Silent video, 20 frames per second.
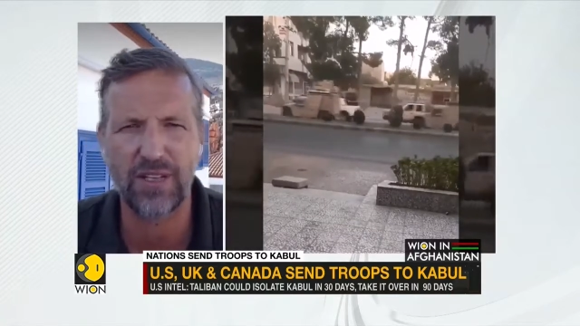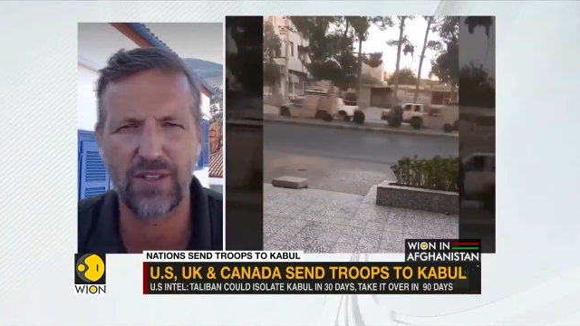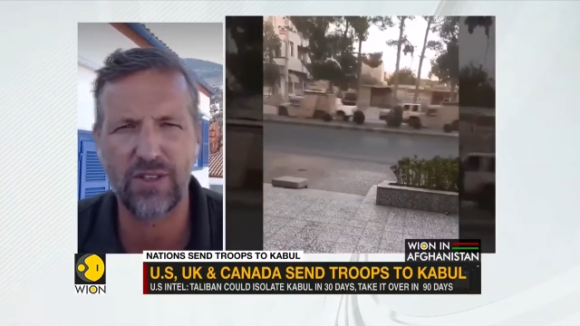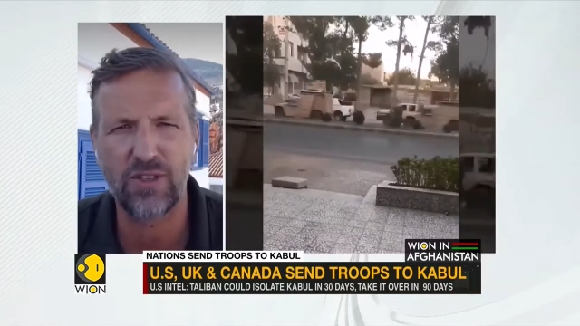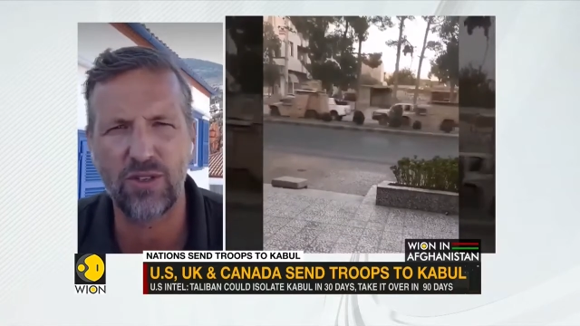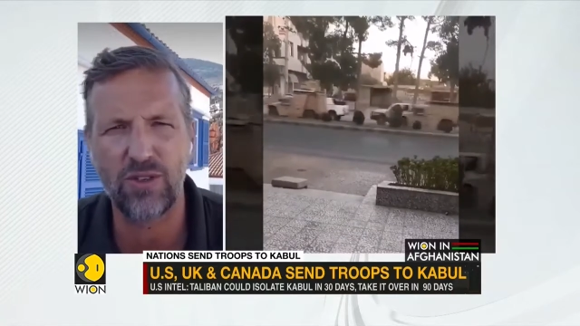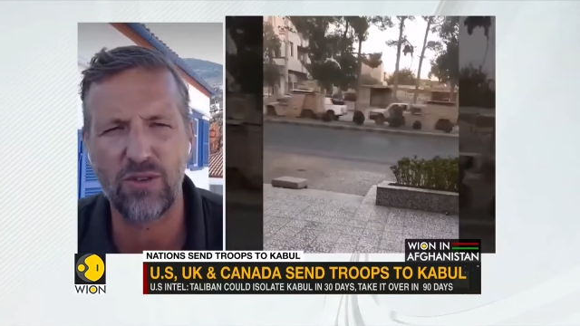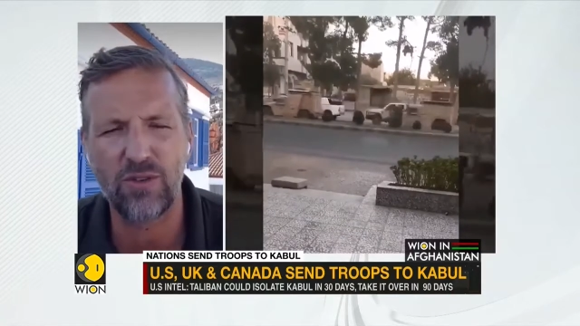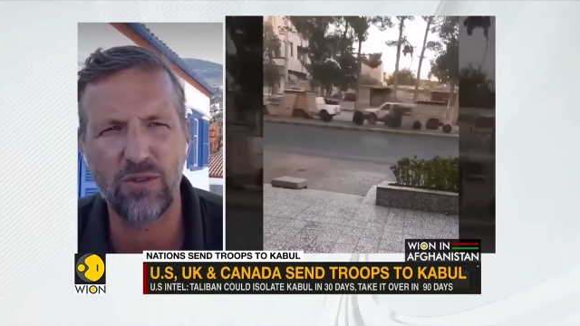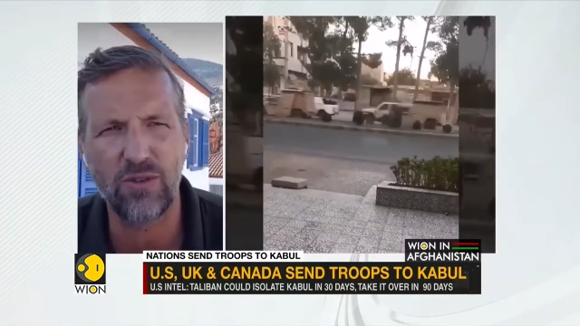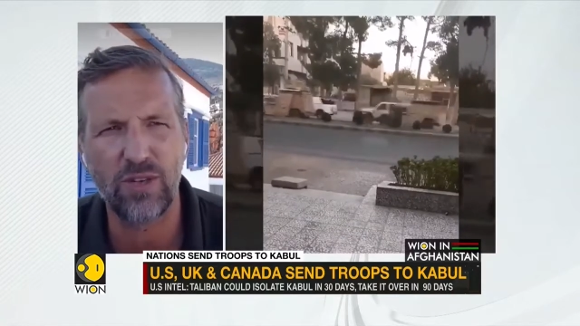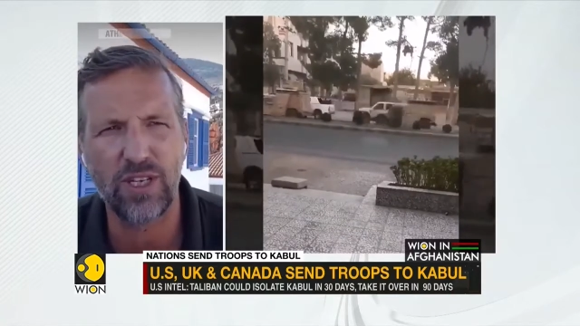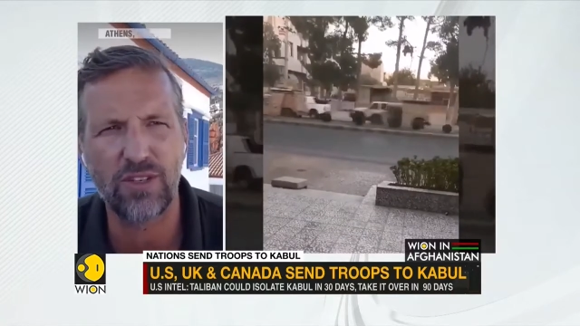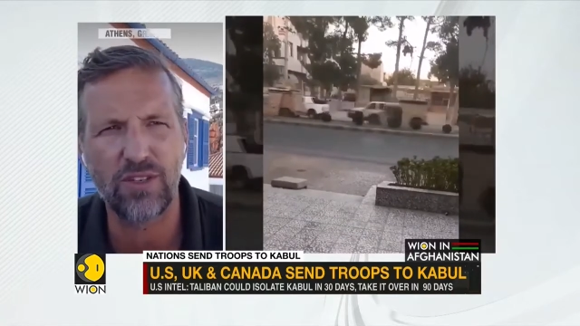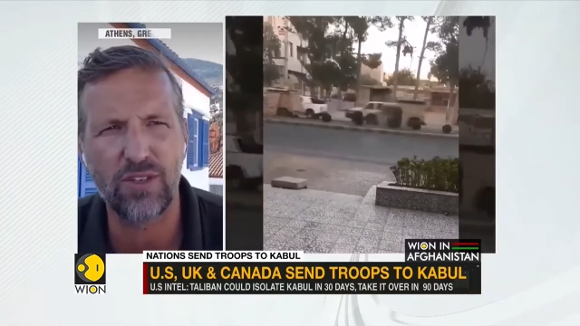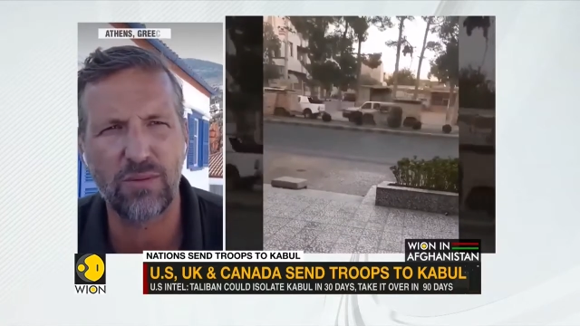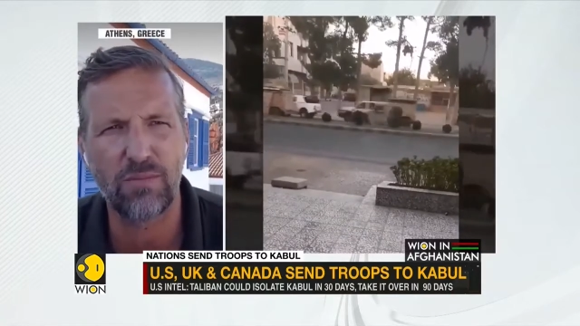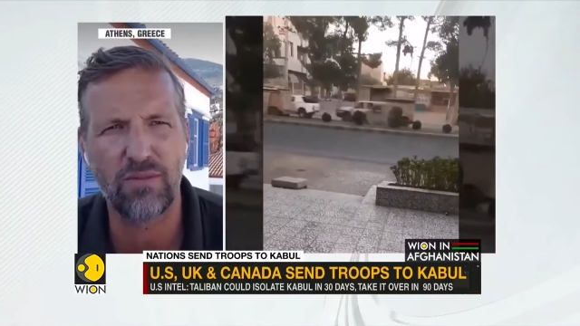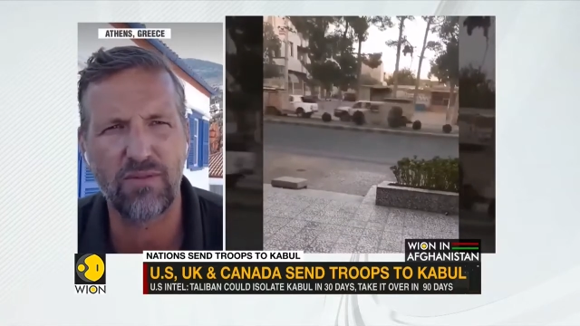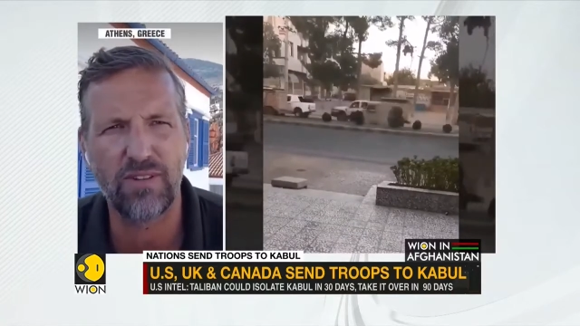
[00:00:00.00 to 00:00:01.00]
into
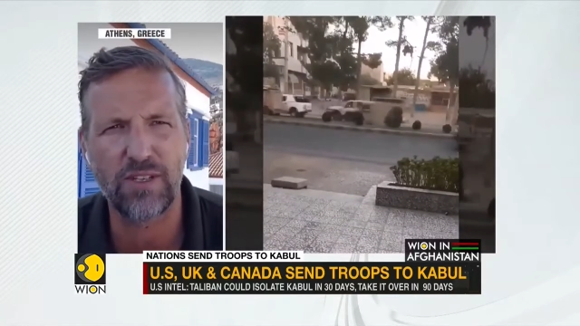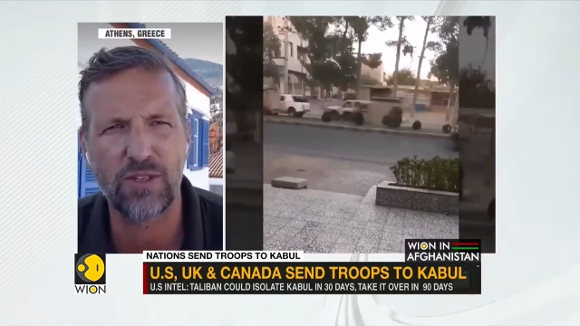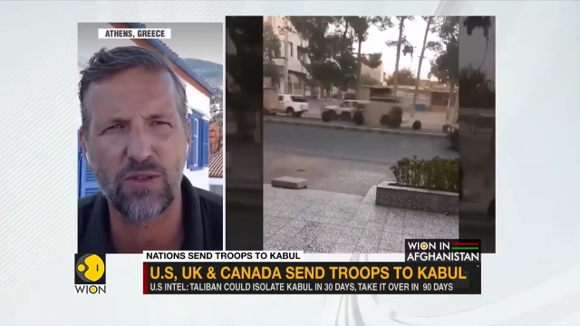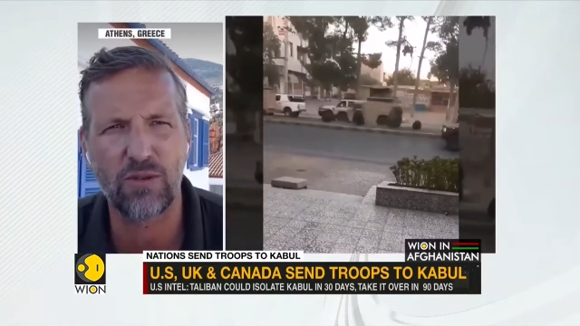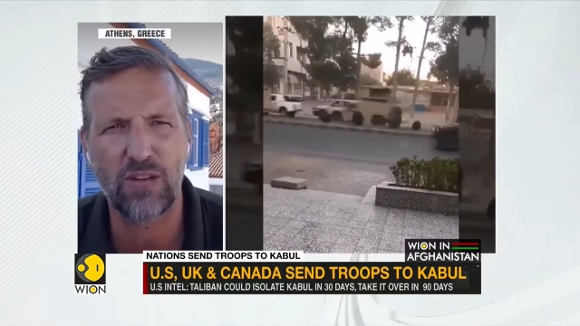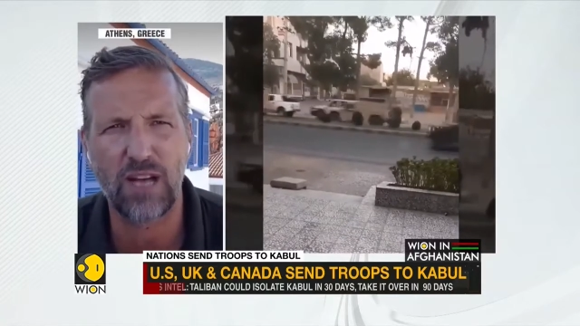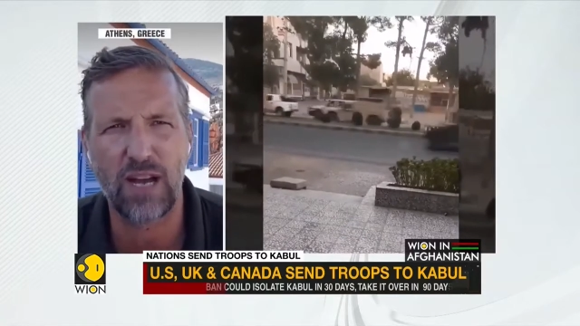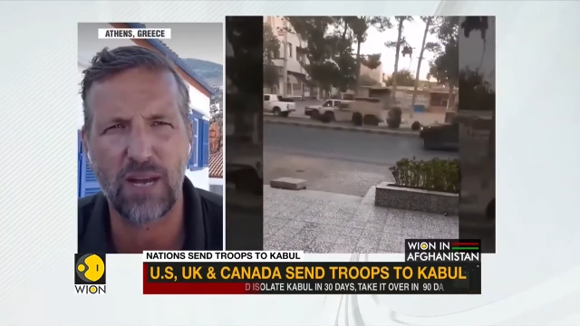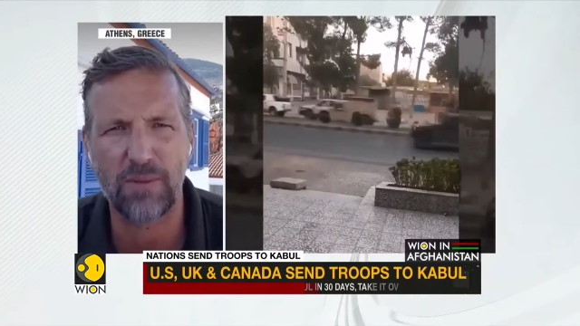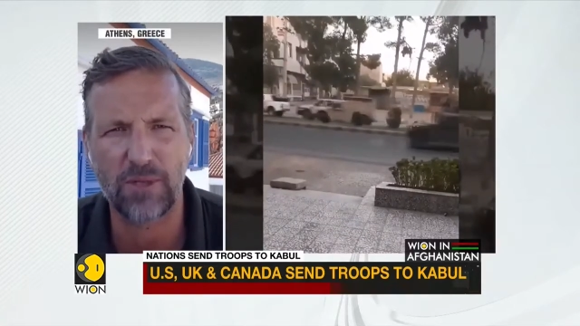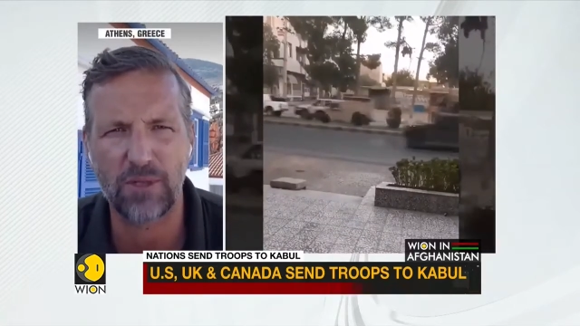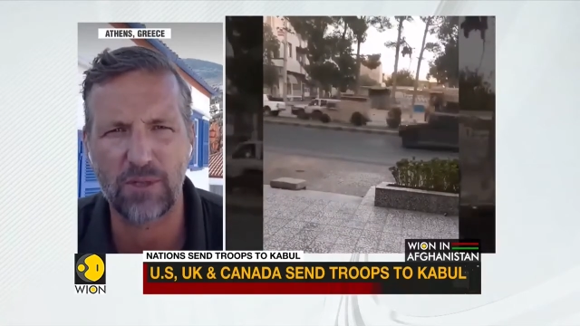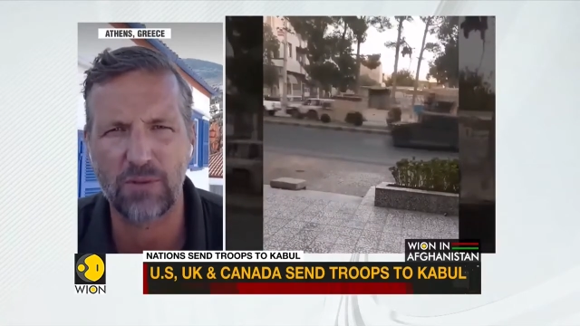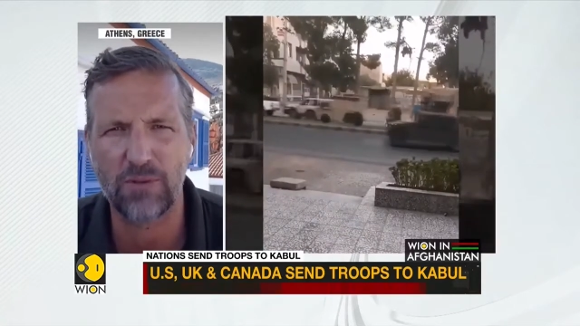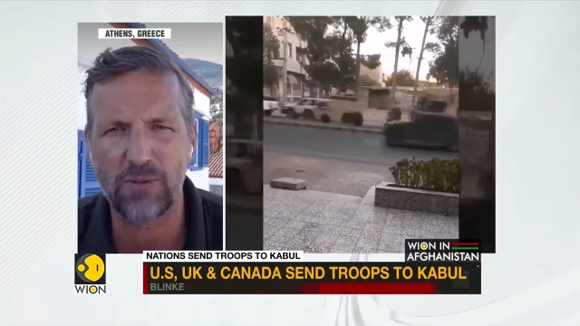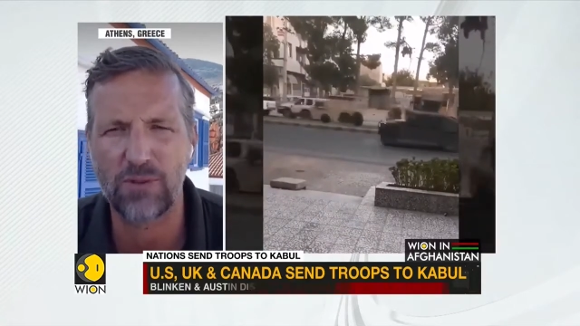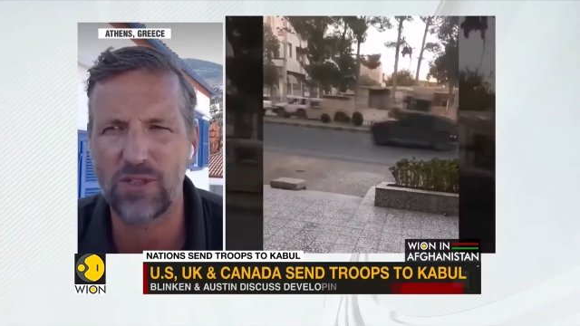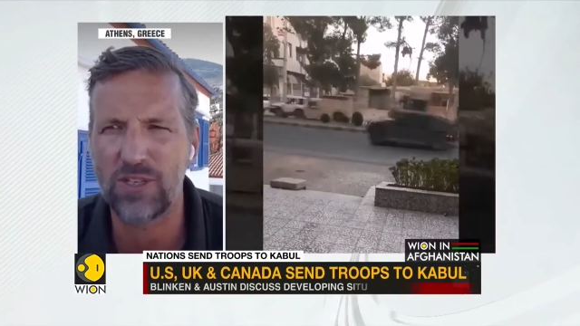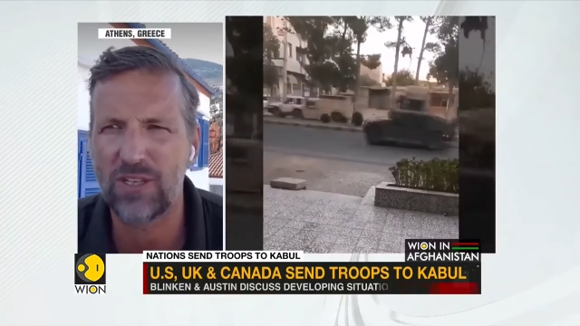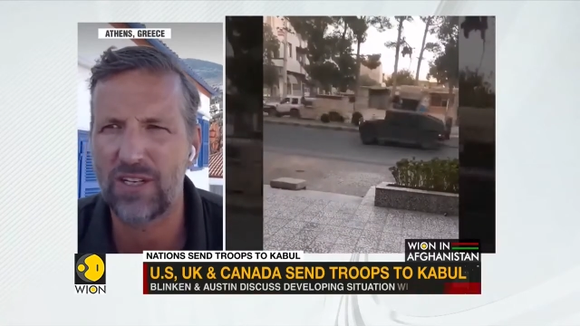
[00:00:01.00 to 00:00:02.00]
provincial
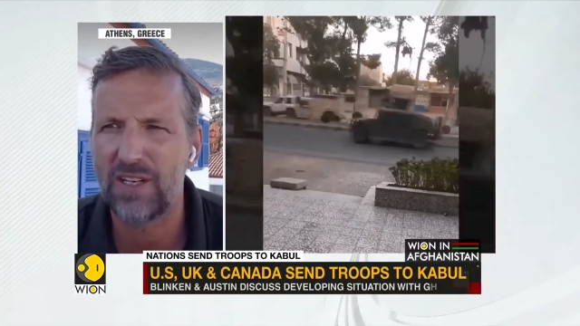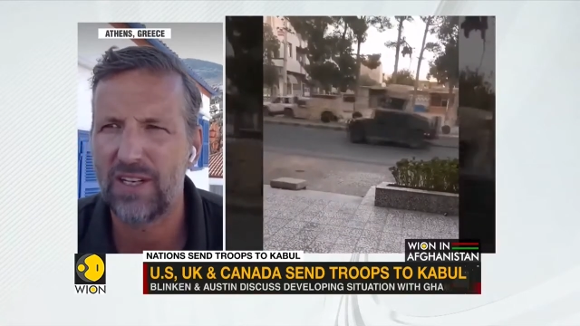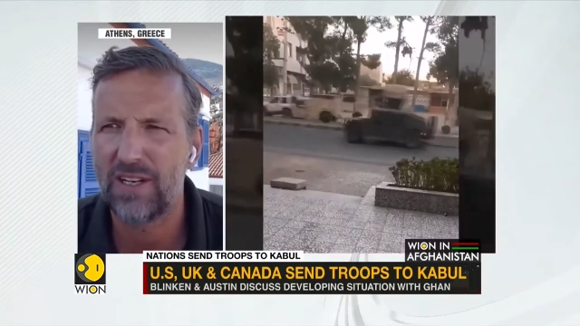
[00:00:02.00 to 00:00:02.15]
capitals.